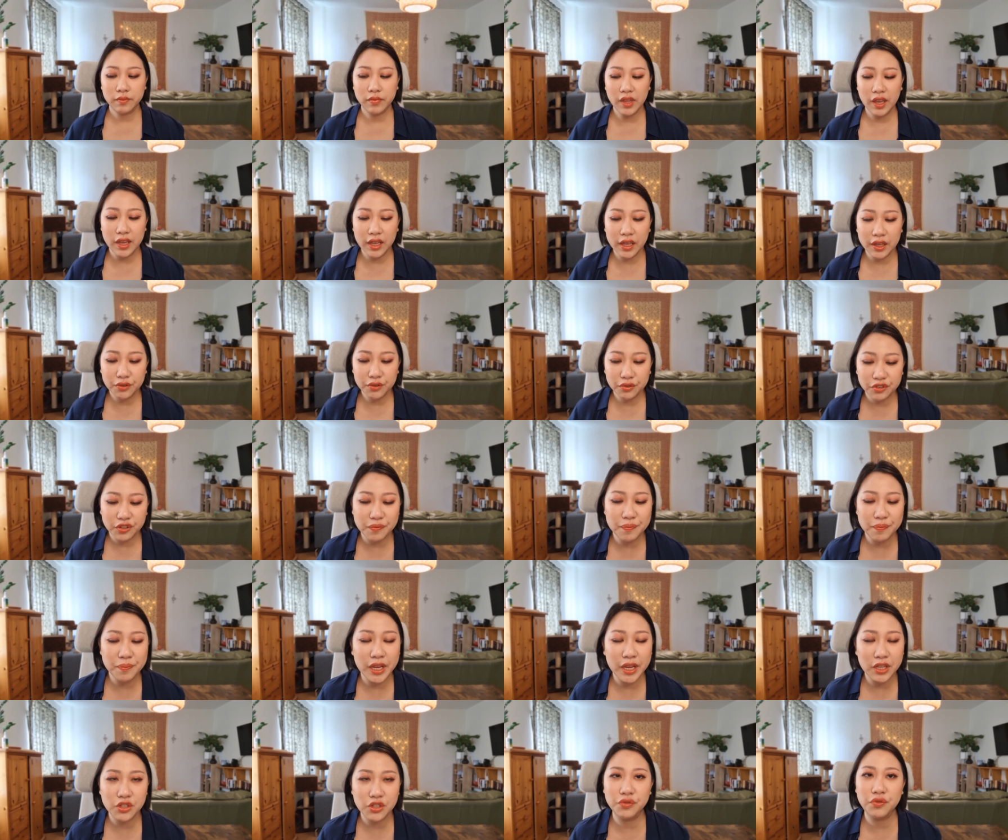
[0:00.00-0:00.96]
If
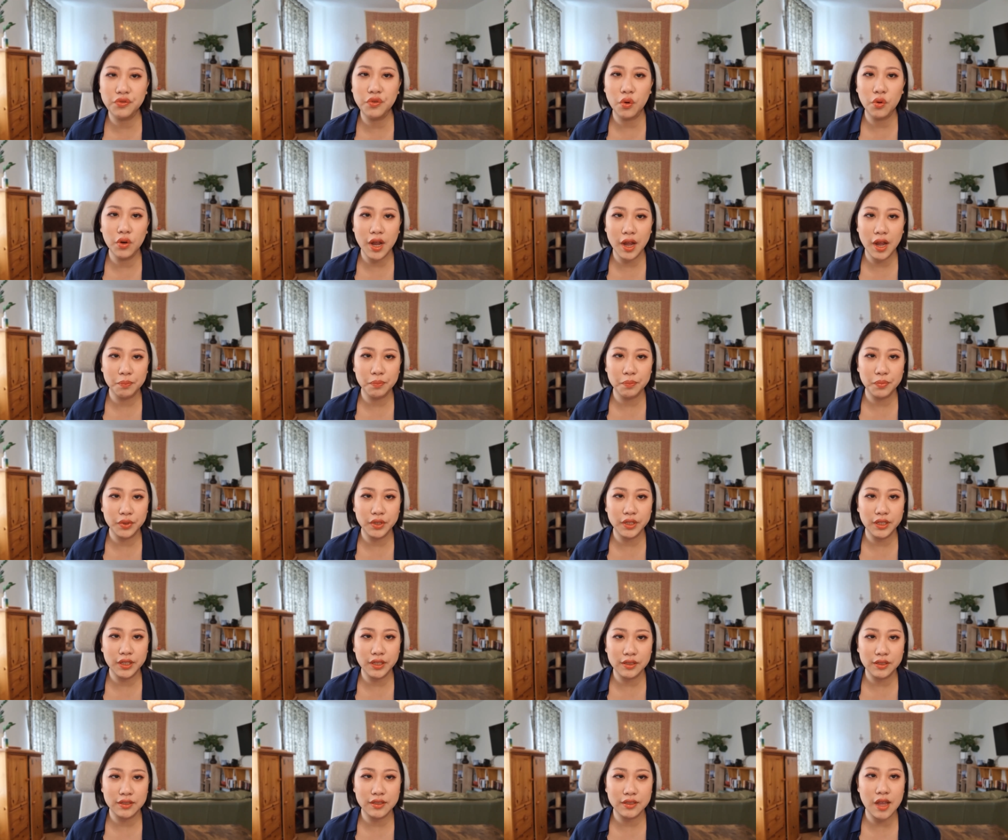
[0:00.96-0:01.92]
major phone
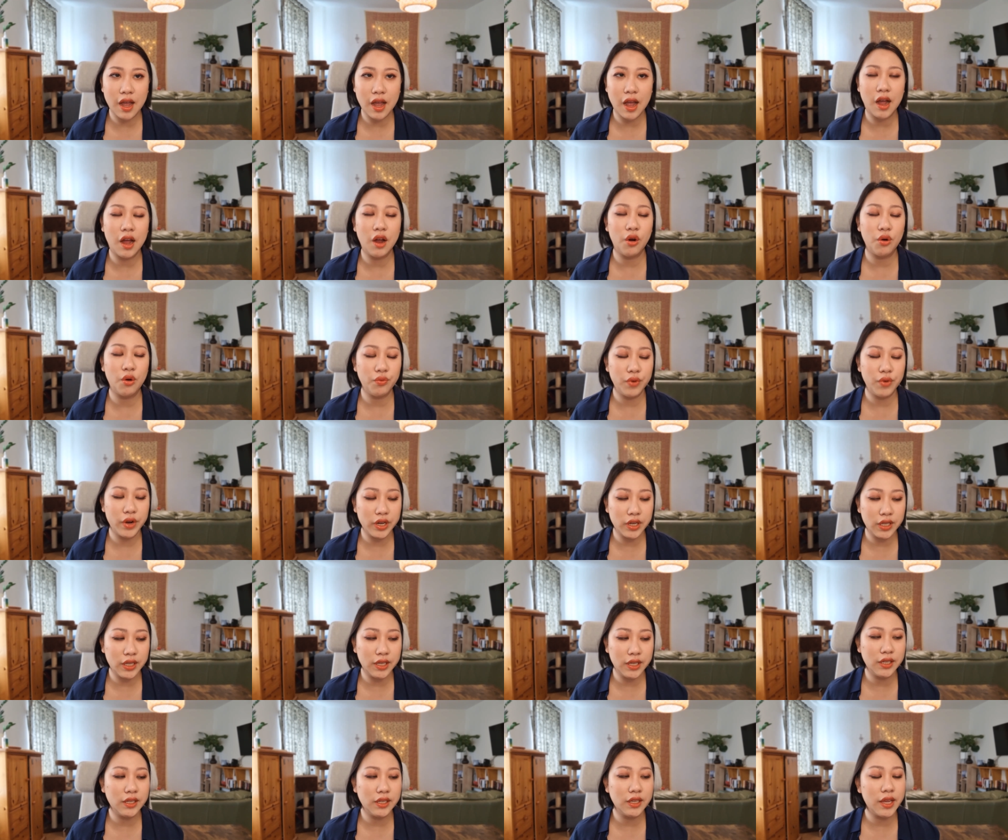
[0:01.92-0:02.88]
companies are
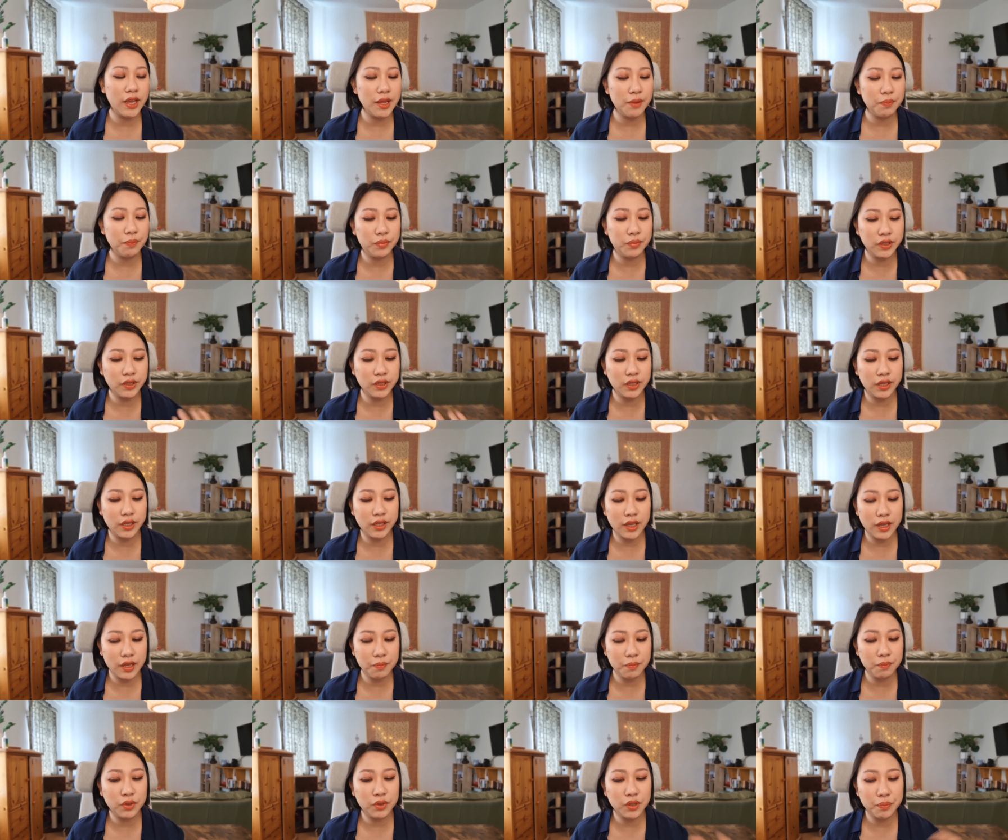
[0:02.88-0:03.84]
already
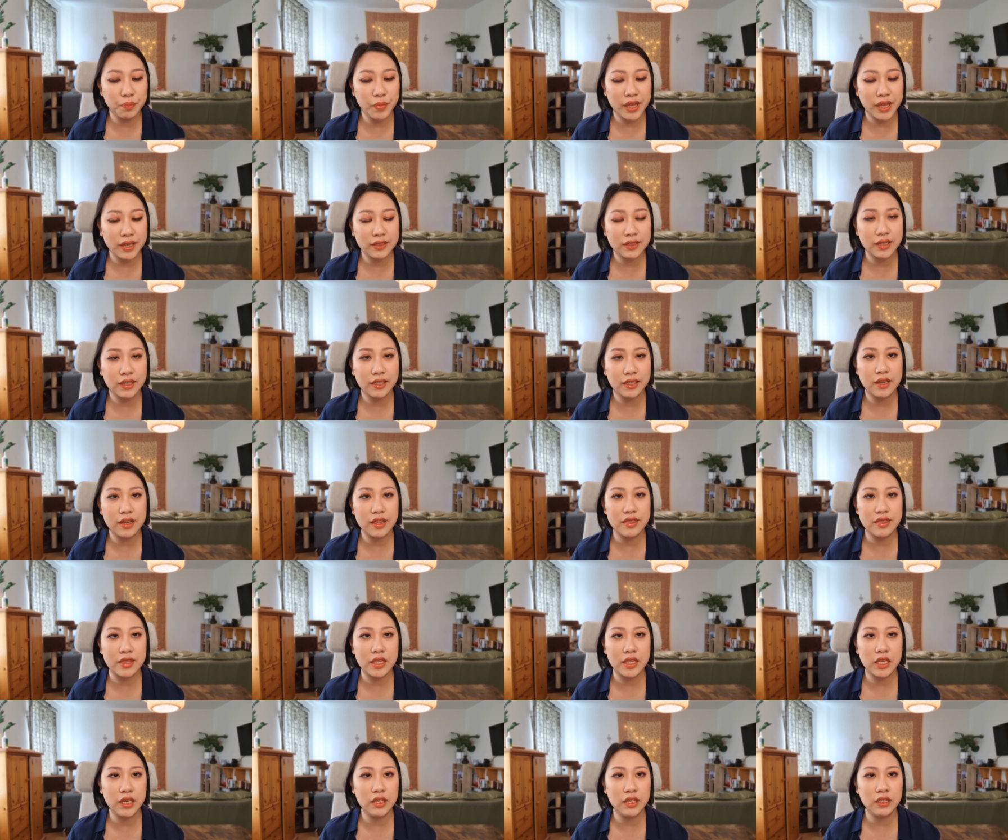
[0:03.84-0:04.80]
implementing
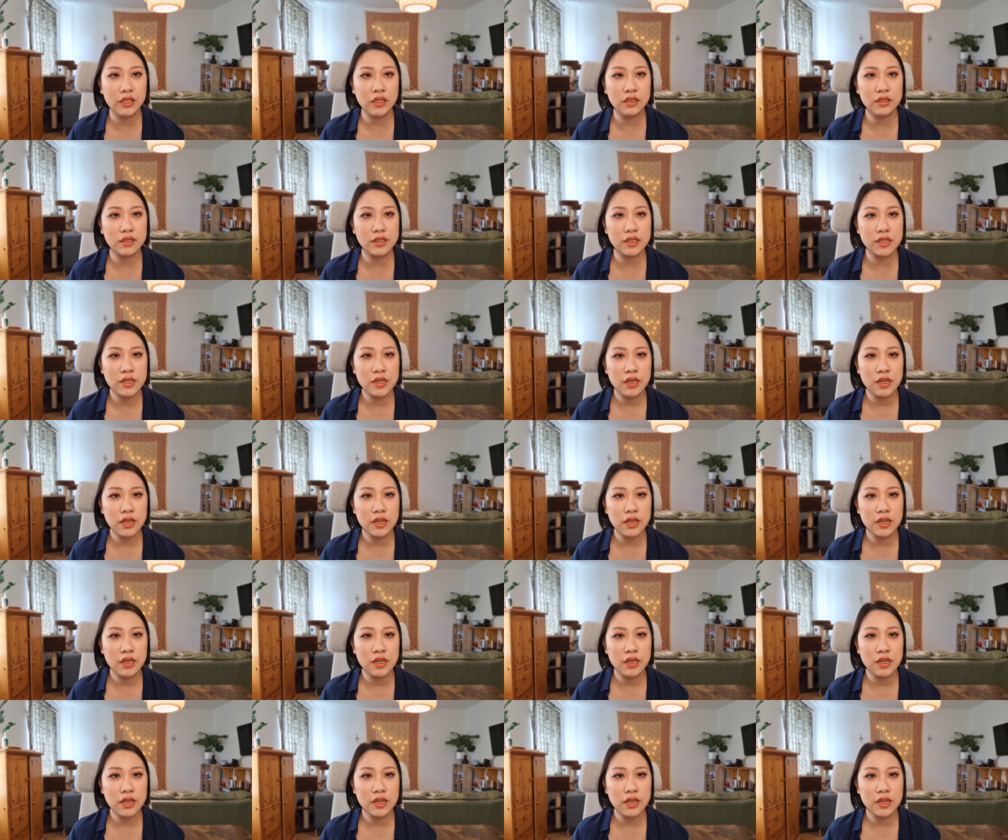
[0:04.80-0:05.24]
these